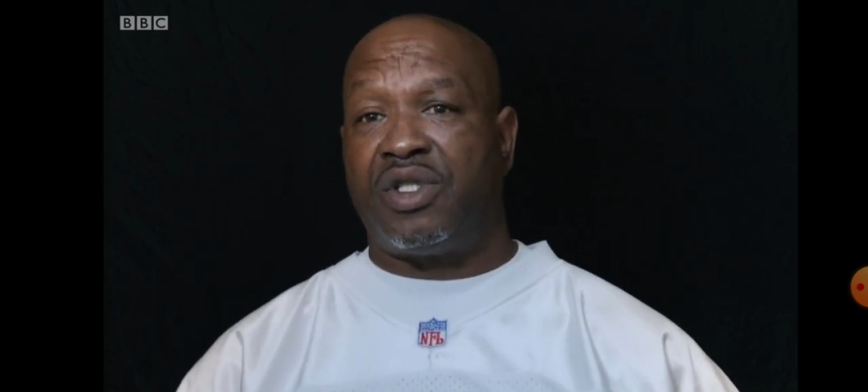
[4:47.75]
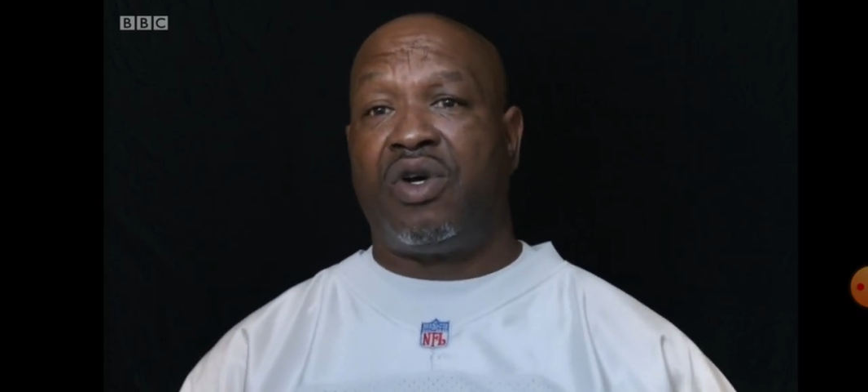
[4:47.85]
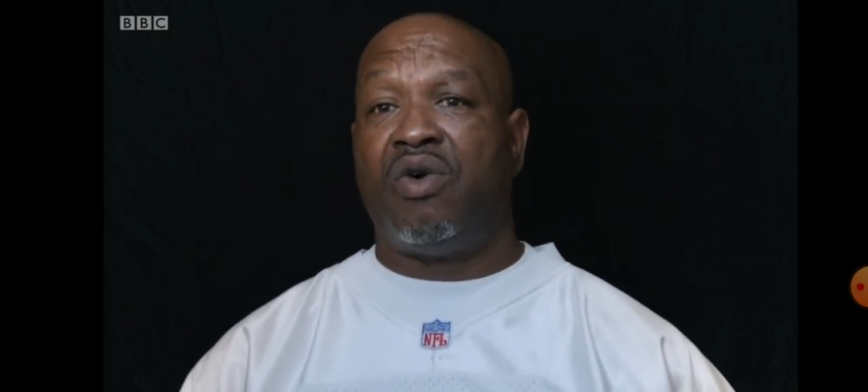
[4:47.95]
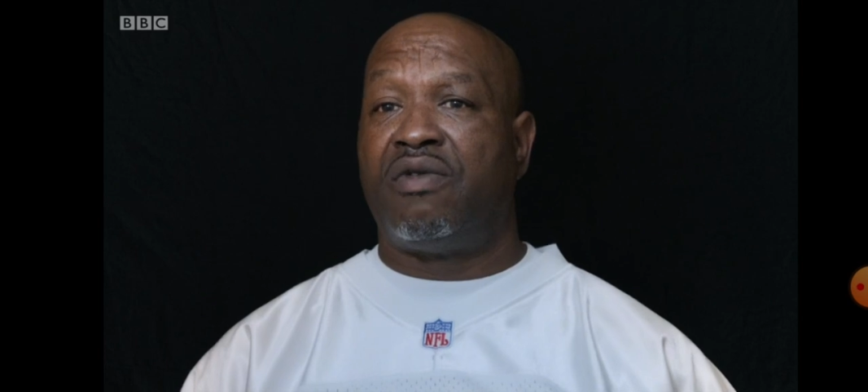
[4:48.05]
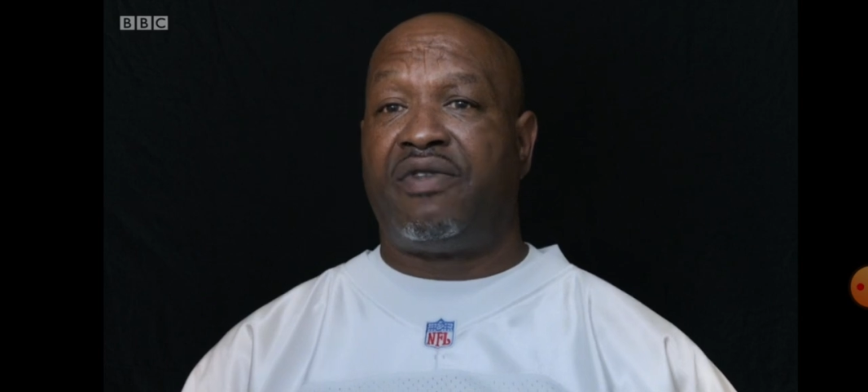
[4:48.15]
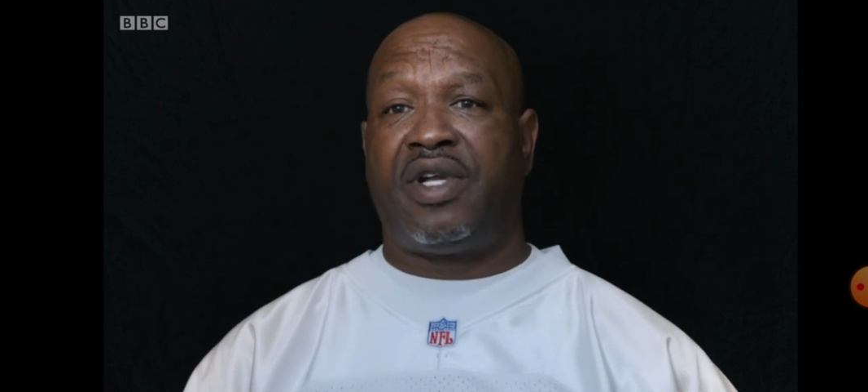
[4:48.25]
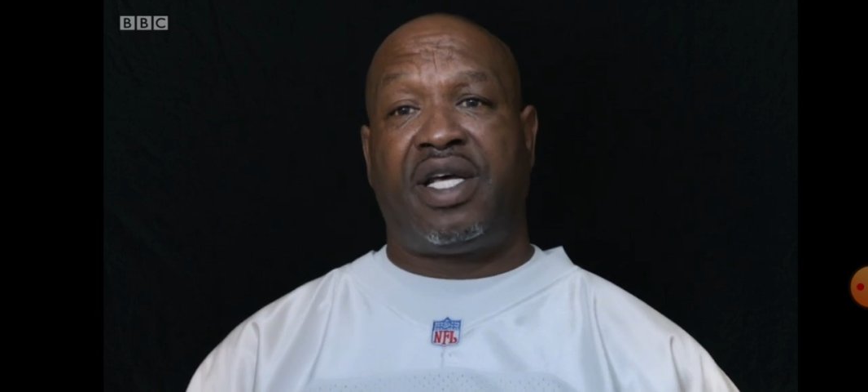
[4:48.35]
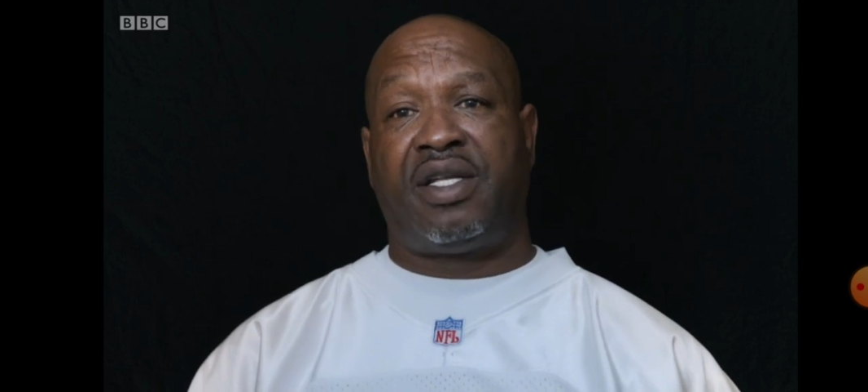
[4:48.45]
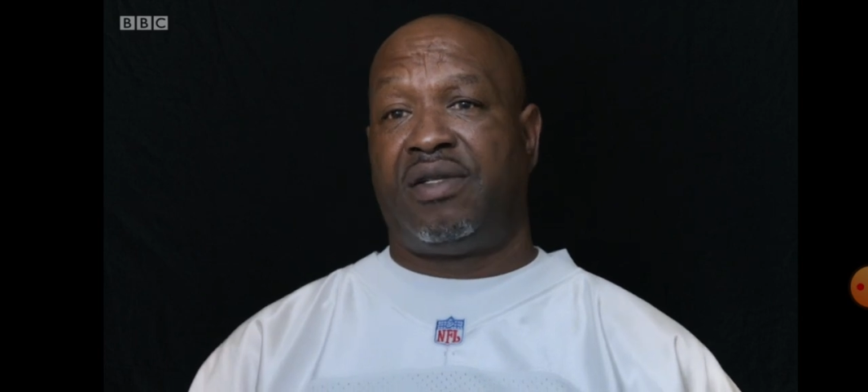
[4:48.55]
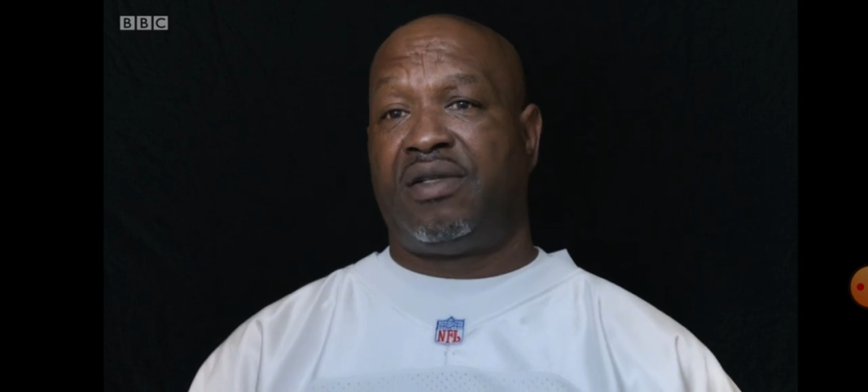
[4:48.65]
He wasn't
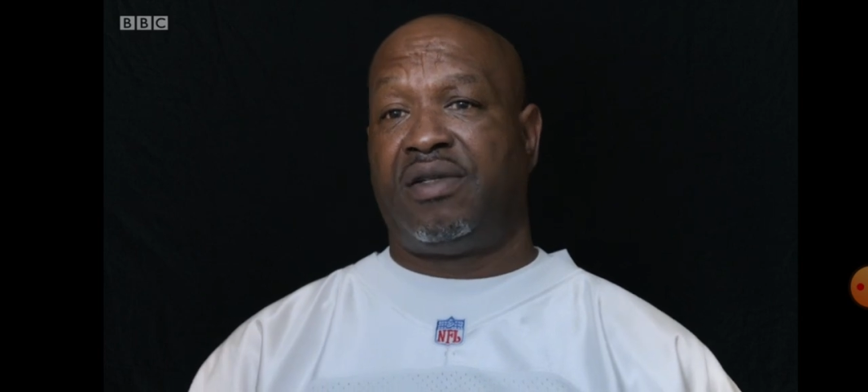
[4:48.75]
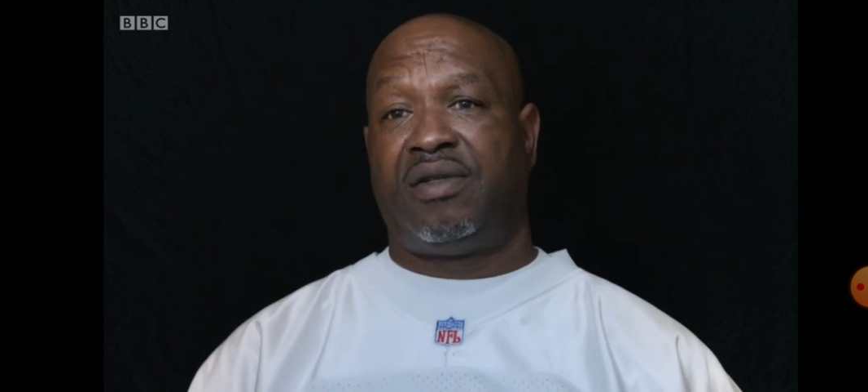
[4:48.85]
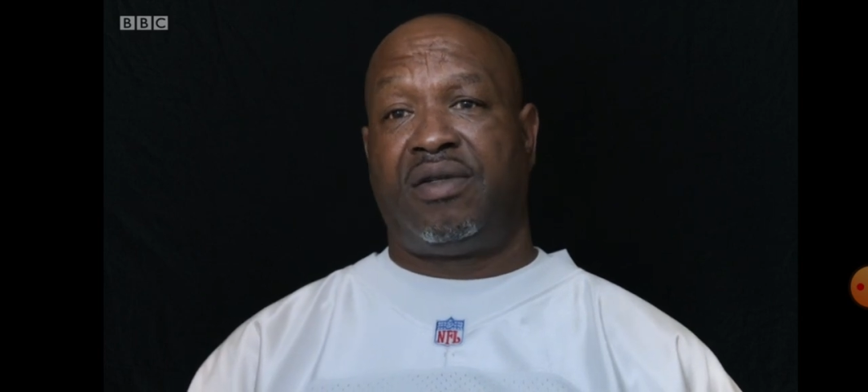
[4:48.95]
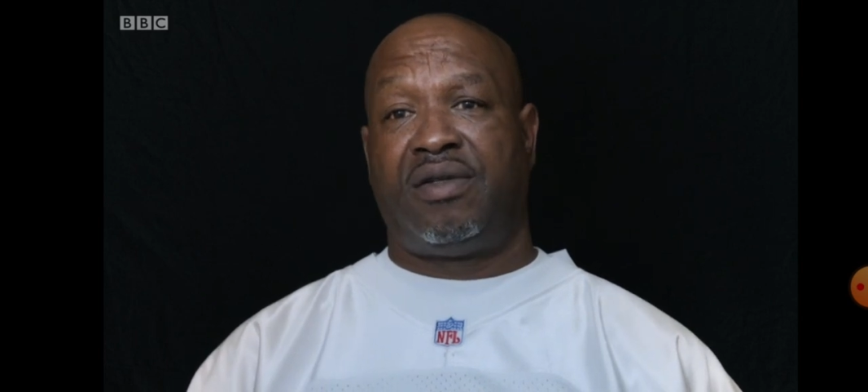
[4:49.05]
going for that.